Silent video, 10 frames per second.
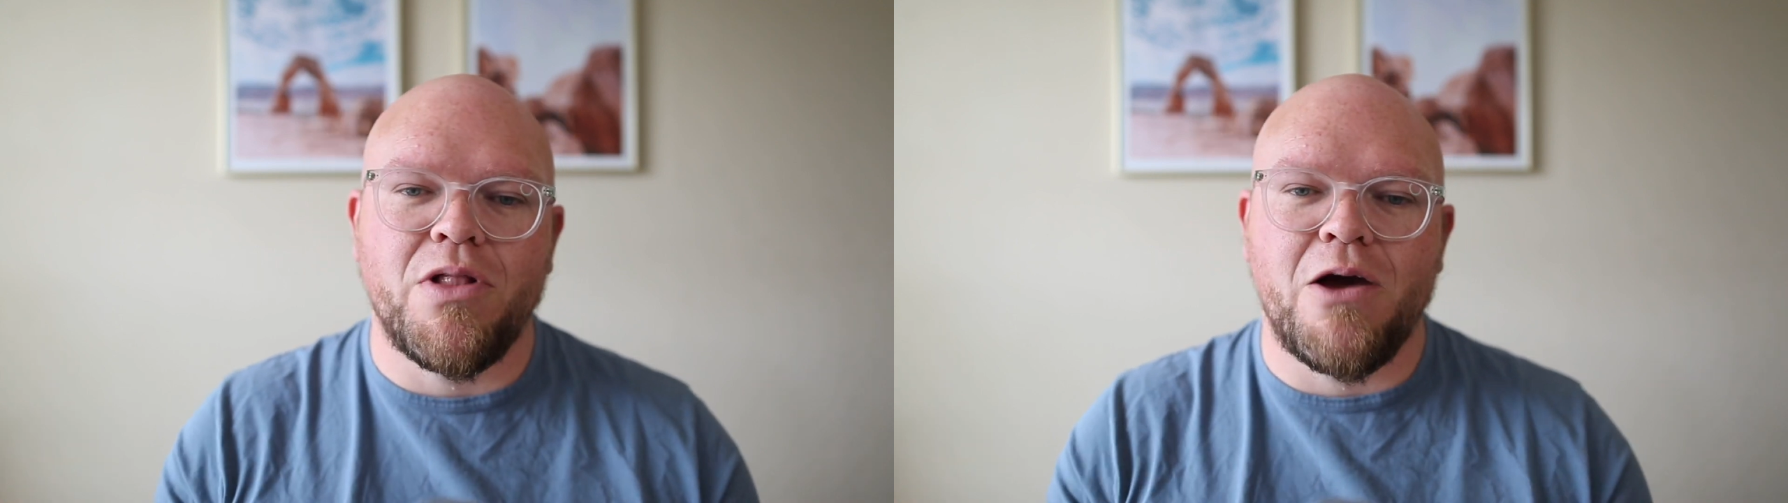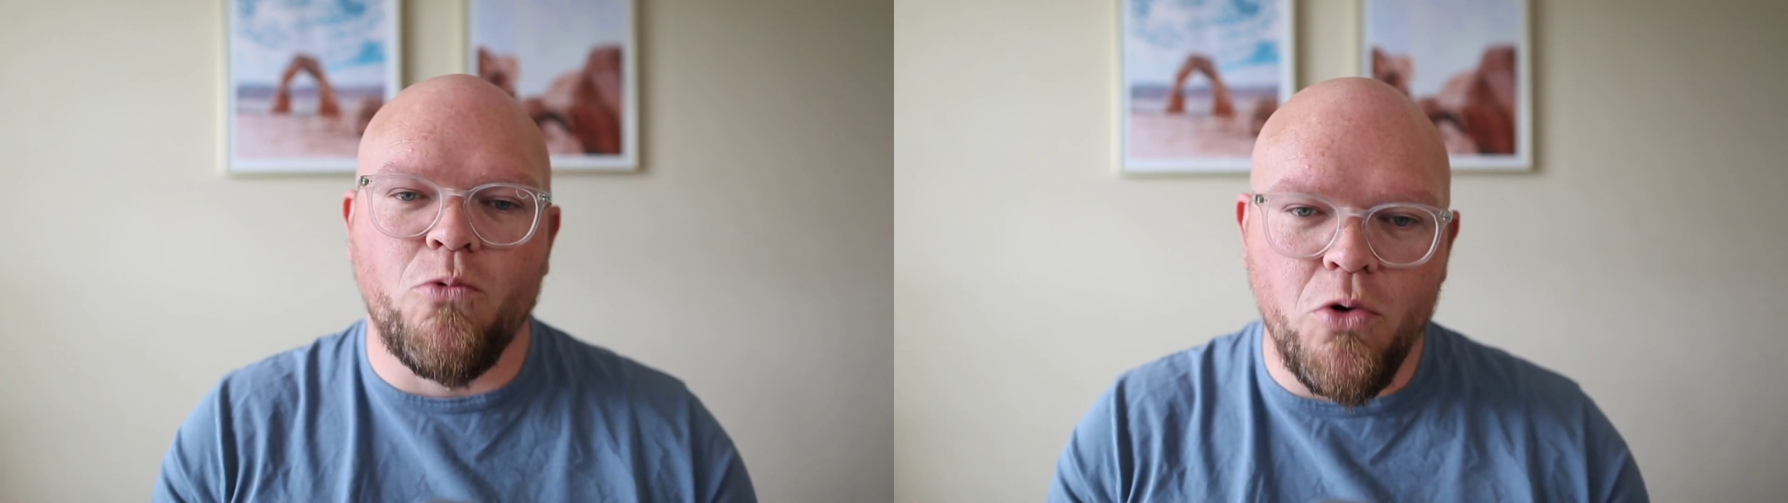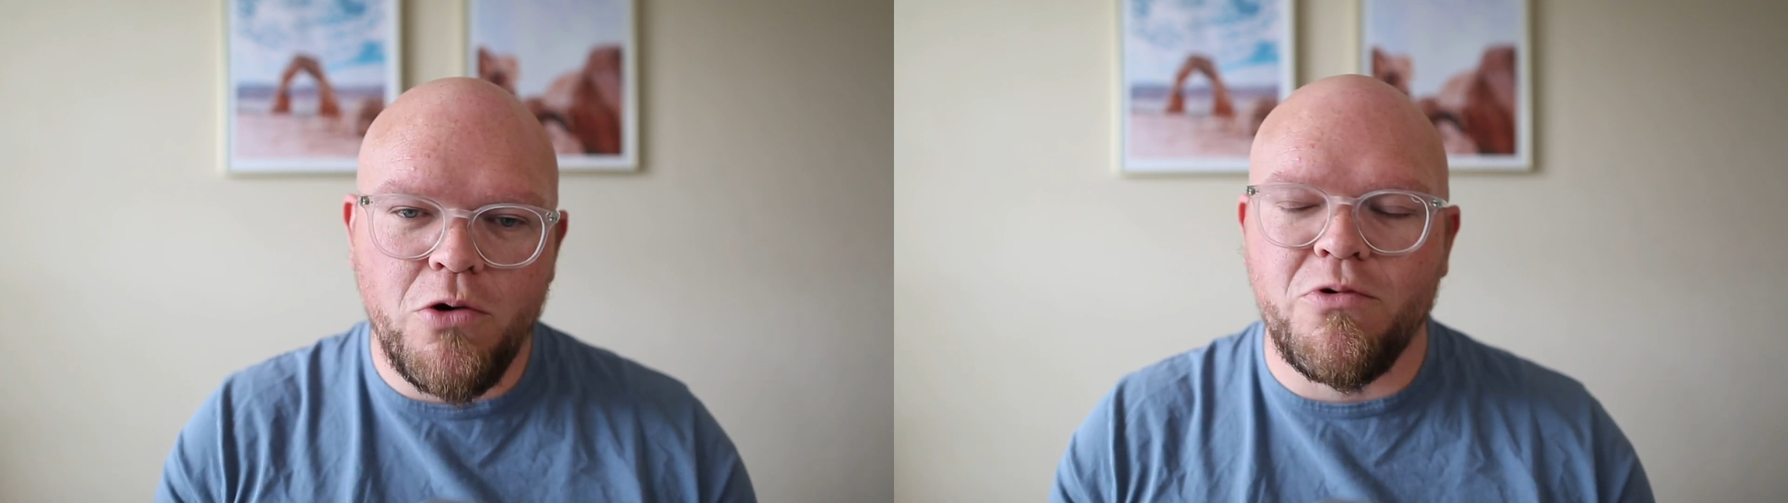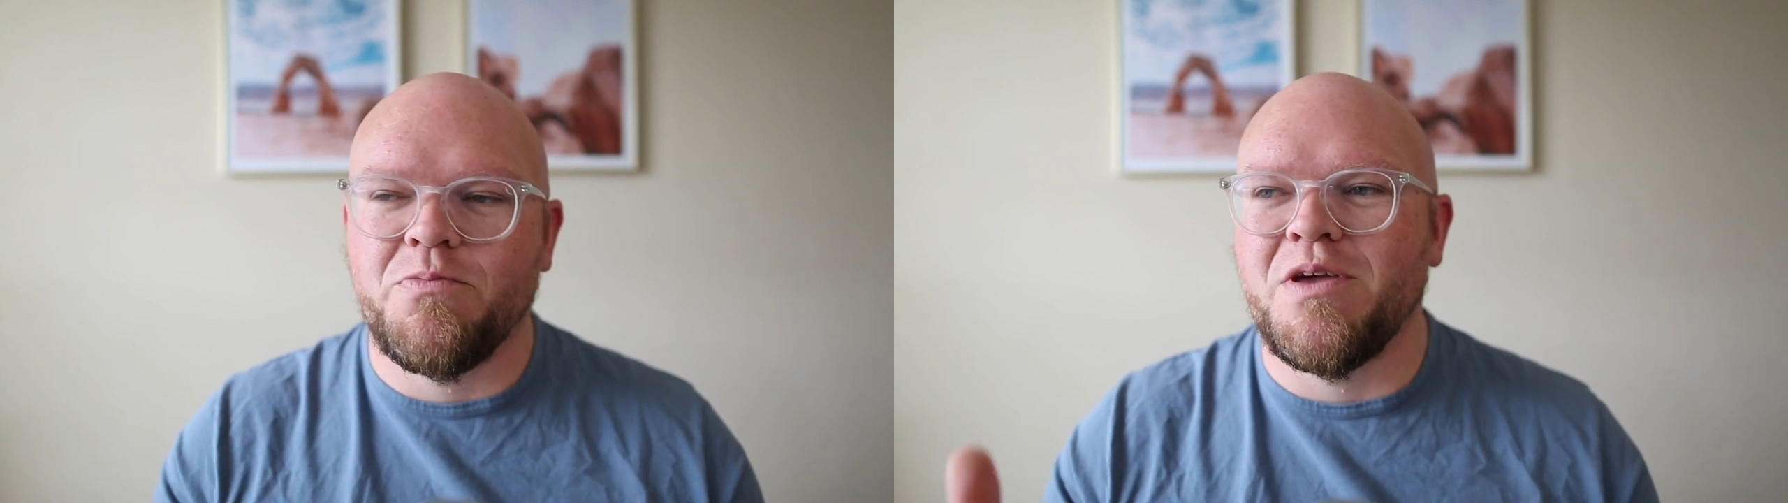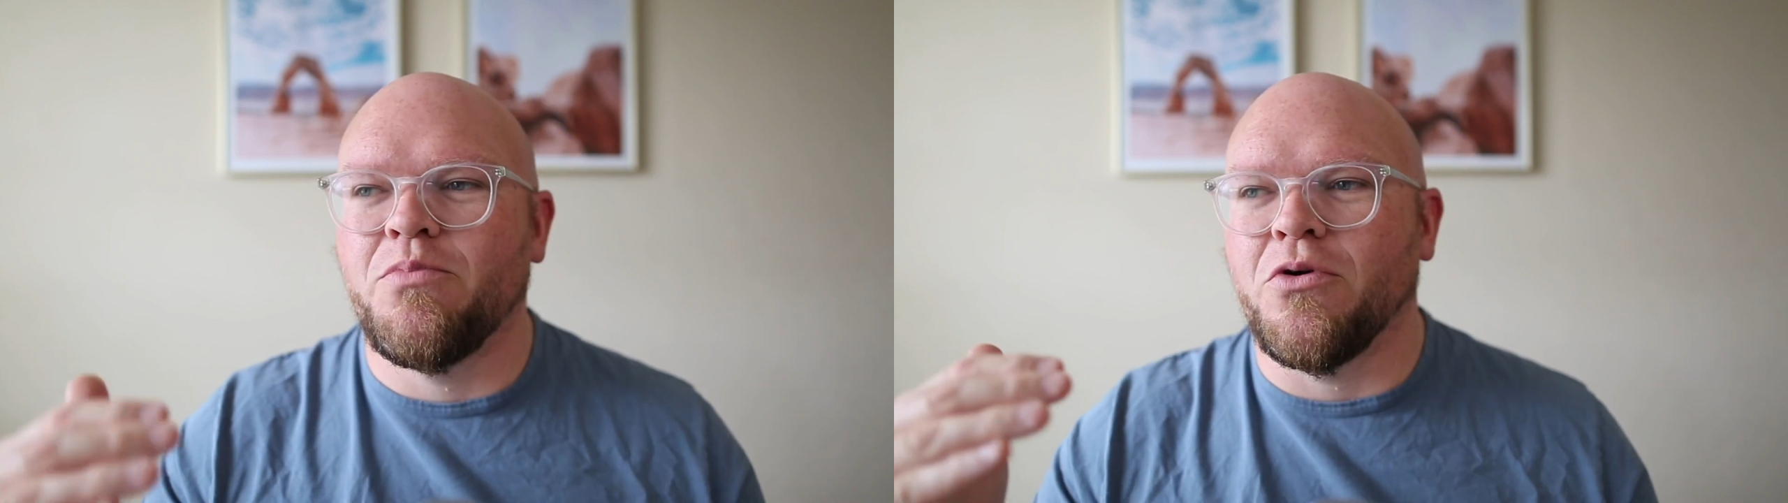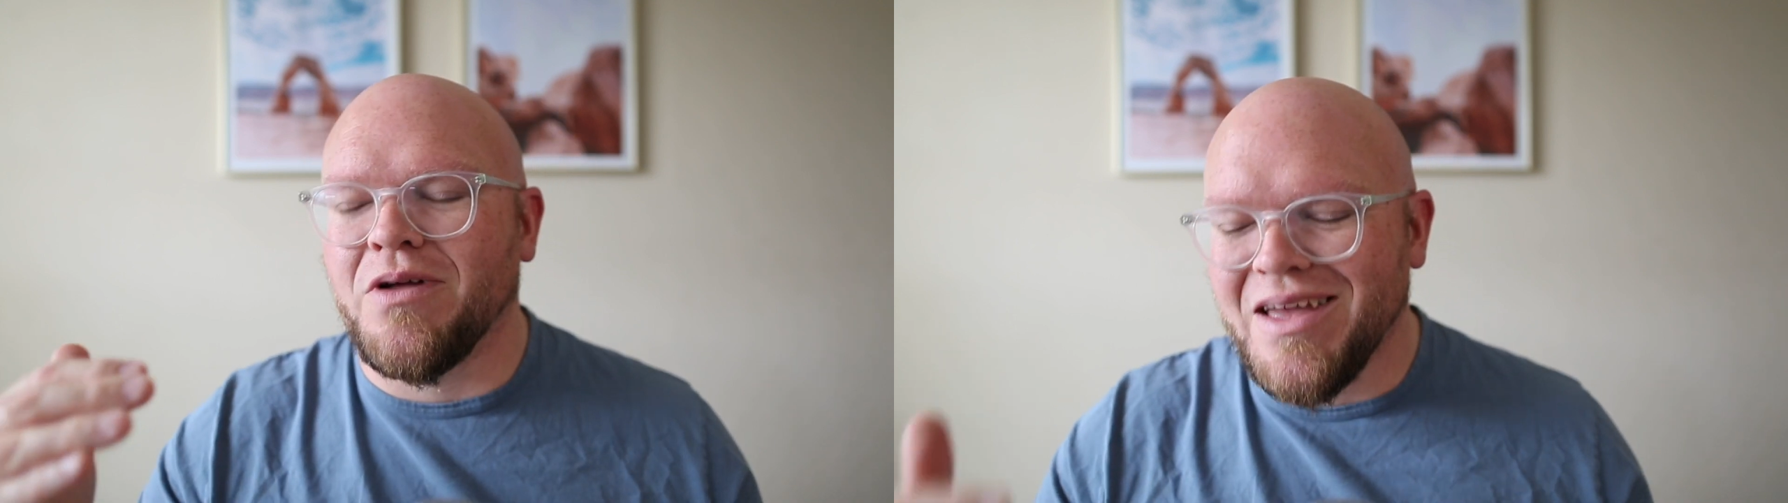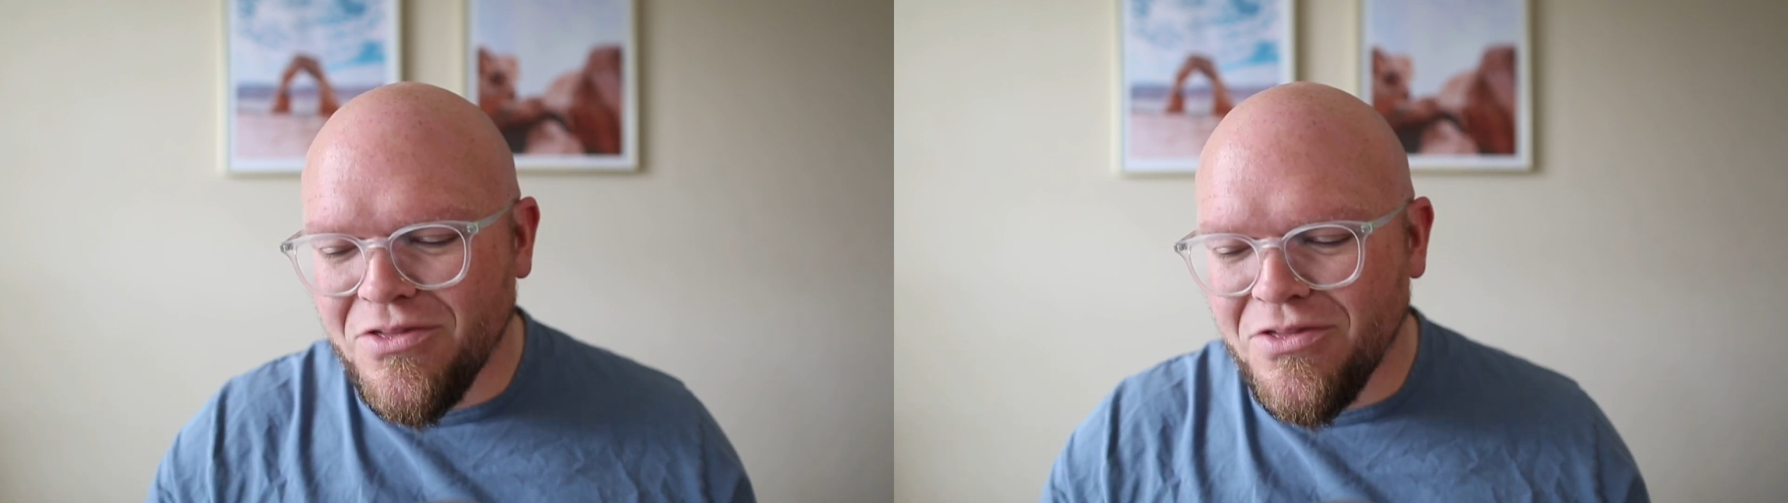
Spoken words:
I work with people